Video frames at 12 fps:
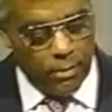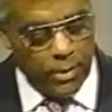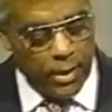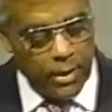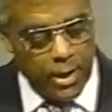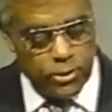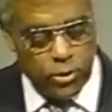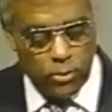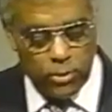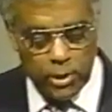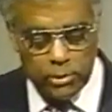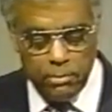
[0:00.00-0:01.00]
Then, as
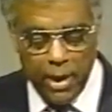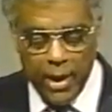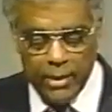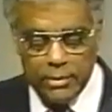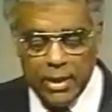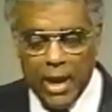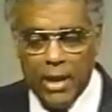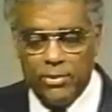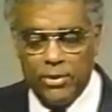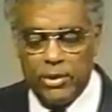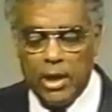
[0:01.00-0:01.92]
you look back at the